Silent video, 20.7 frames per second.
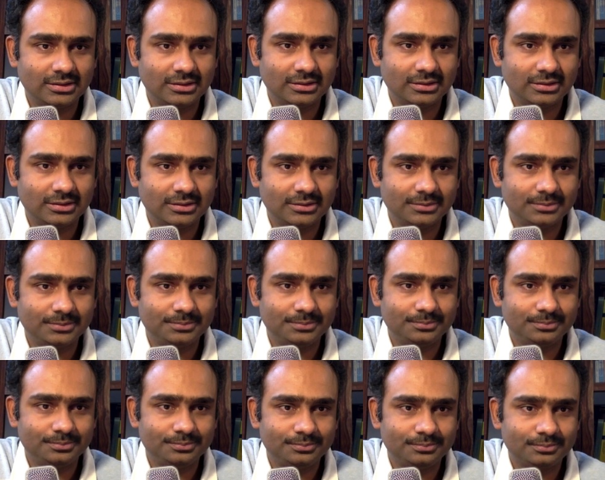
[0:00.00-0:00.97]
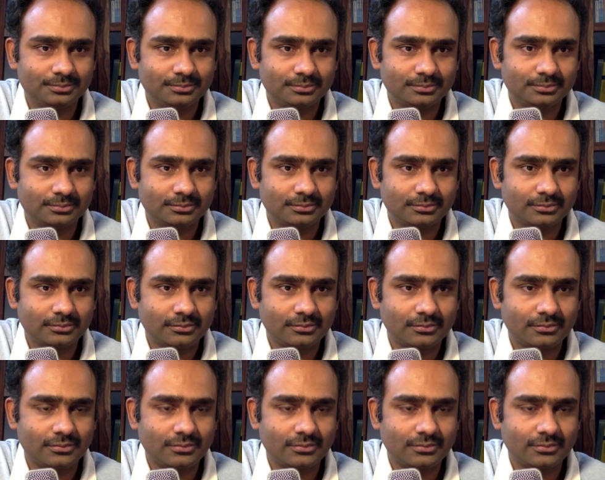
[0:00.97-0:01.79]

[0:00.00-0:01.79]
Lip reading: Nobody speaks.